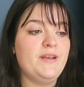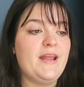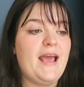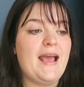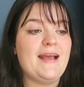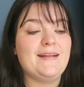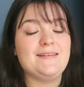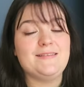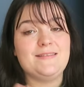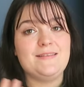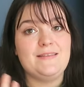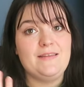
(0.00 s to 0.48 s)

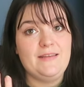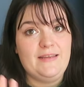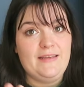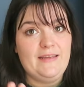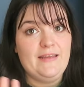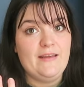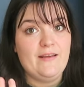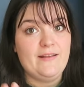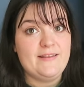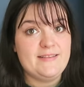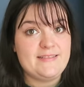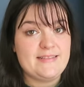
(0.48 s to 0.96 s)
and
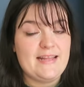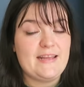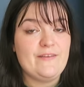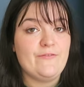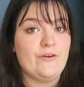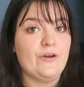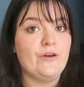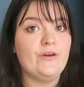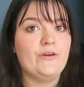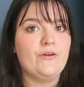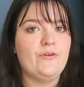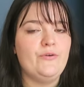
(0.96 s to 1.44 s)
the
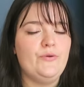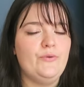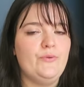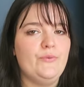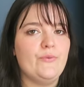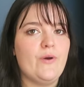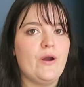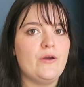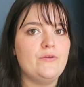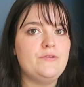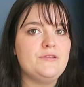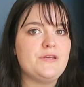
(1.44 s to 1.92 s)
enslaver
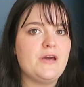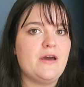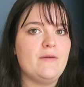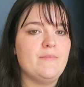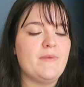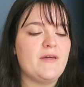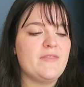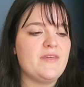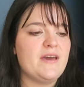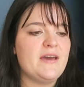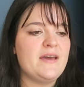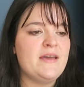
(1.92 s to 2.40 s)
who owned her
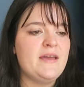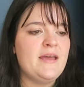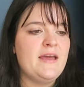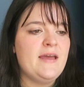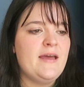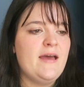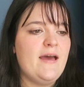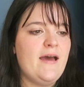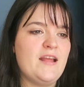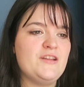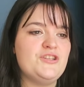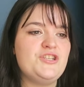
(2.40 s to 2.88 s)
mother,
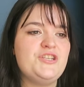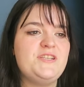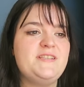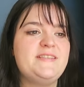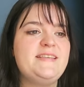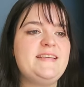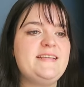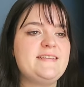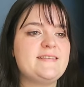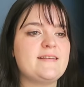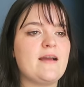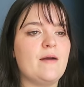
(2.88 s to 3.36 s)
and she
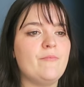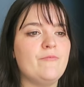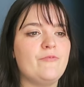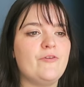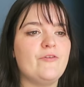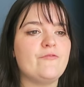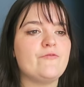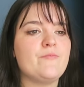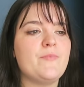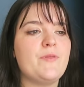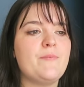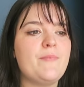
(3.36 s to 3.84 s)
seeks
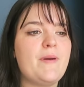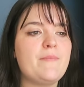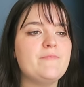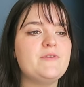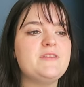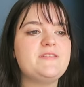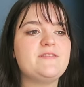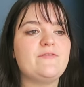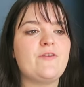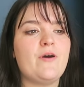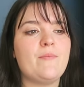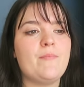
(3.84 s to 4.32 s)
comfort from the
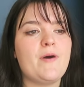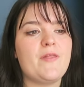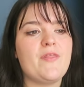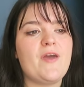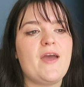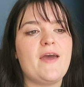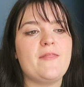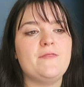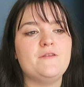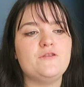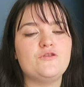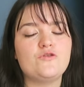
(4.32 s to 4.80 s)
memories of her
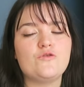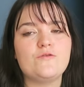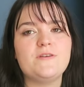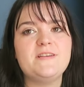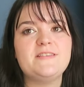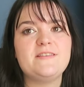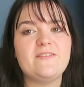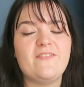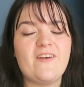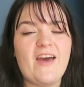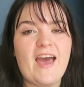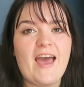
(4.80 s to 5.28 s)
mother and the
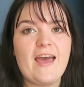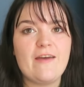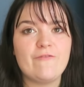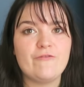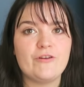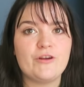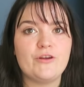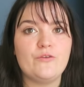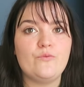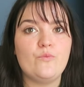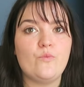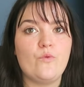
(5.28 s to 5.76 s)
stories of her
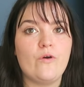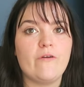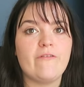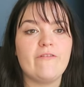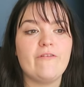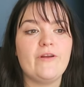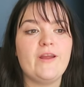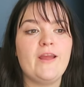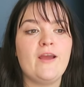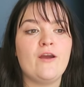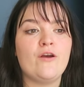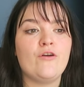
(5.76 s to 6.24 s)
African
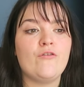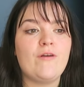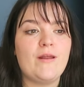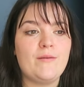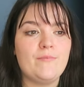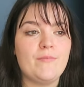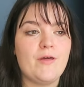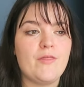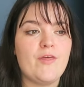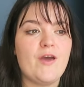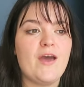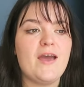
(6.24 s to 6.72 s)
warrior
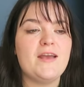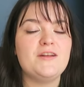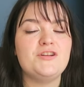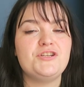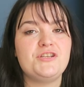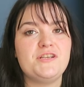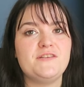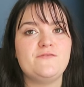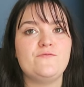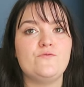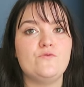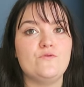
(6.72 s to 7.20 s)
grandmother as
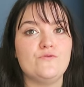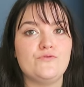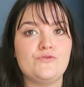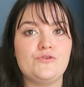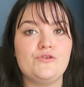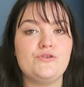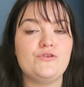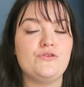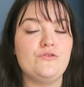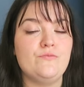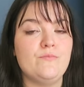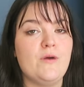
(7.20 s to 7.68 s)
she is
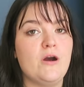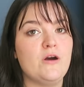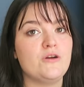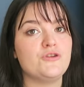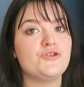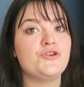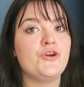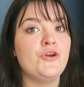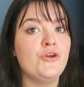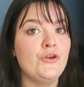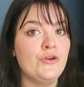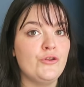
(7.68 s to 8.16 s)
forced to
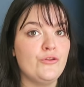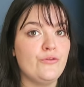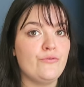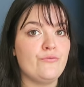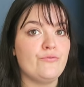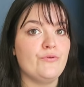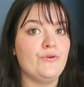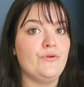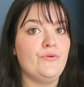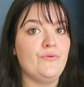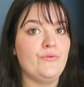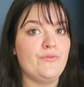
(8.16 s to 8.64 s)
march
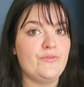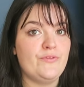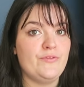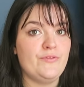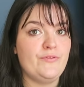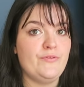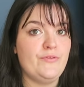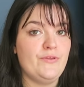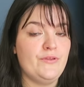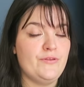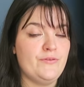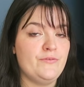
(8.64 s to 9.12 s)
through
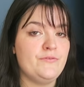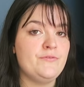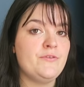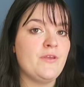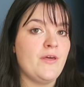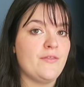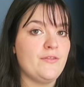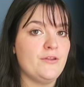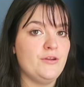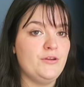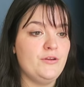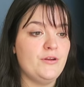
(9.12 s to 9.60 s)
the
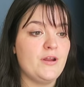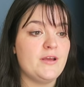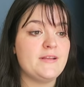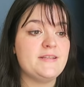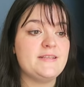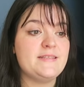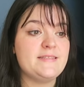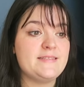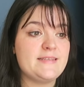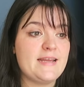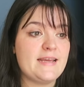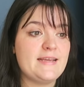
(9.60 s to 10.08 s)
southern
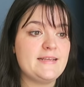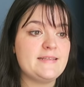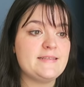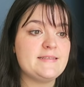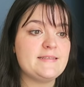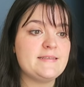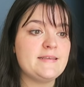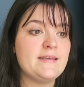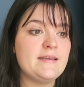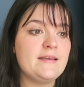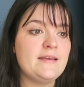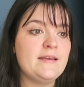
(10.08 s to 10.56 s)
United
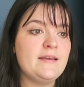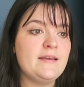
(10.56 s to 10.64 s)
States.